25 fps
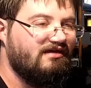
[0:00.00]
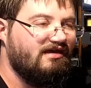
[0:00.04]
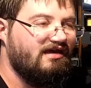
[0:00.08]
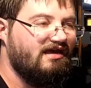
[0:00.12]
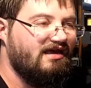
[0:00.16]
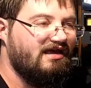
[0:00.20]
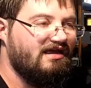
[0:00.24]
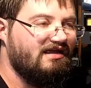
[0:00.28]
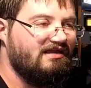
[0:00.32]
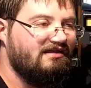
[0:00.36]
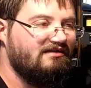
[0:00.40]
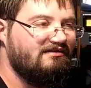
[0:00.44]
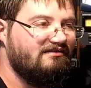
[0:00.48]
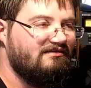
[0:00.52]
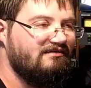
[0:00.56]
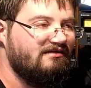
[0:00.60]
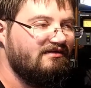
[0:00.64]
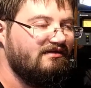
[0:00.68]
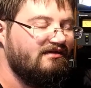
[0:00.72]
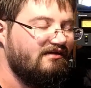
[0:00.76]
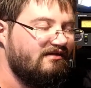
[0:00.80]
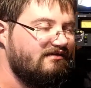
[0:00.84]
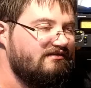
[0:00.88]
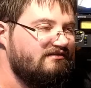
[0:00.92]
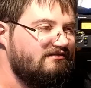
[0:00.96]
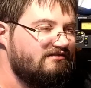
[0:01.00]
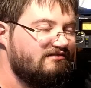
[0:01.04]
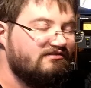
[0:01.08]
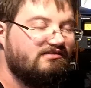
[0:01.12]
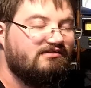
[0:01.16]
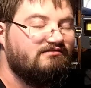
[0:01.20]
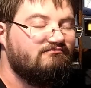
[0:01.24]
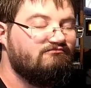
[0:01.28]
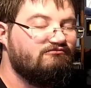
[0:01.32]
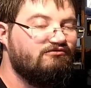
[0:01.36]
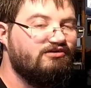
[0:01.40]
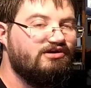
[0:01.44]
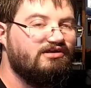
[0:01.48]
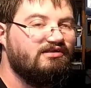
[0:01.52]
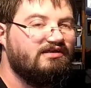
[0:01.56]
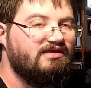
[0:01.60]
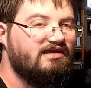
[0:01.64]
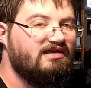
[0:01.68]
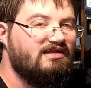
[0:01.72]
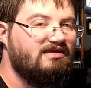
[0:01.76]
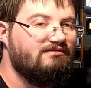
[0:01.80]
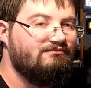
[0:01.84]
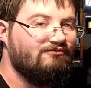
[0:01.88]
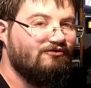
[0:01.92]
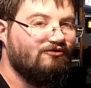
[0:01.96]
and just really
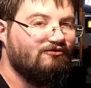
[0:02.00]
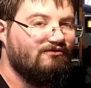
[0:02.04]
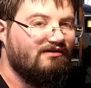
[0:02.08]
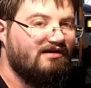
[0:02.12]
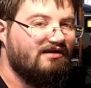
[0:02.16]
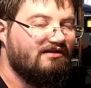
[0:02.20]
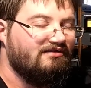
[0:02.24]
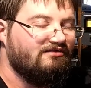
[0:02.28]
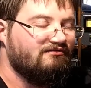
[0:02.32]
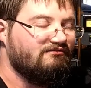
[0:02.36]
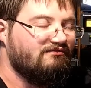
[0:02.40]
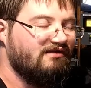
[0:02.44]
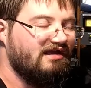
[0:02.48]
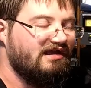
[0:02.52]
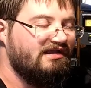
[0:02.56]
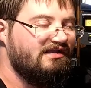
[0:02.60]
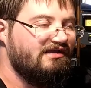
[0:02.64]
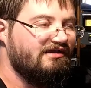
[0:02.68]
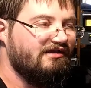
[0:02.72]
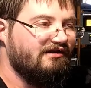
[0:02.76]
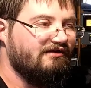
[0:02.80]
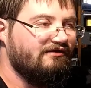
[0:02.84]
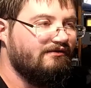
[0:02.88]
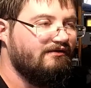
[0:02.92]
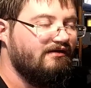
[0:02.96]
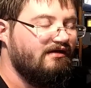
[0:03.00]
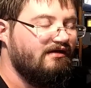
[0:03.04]
getting more out of the radio.